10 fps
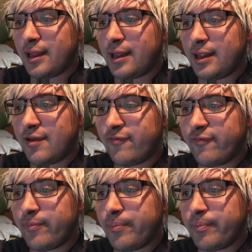
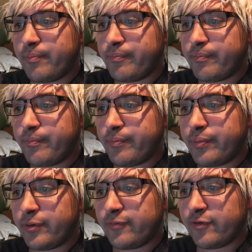
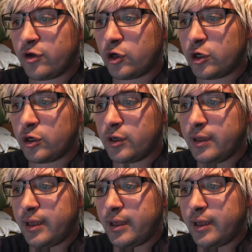Lefever